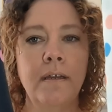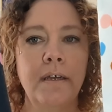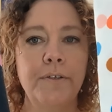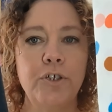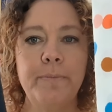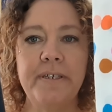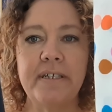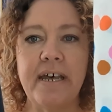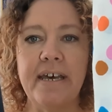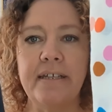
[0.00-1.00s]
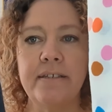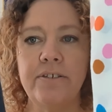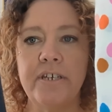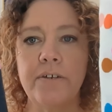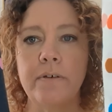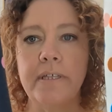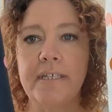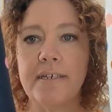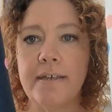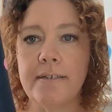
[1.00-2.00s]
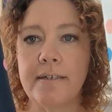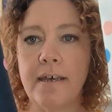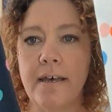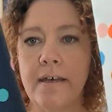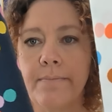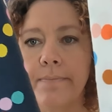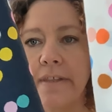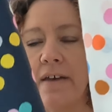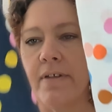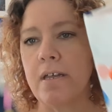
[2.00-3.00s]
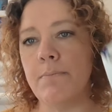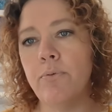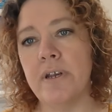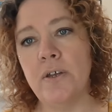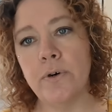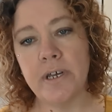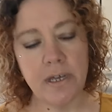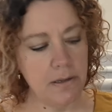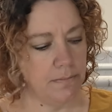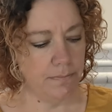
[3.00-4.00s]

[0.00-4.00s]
Now, Dupes Designs generally does, they have like a pre-order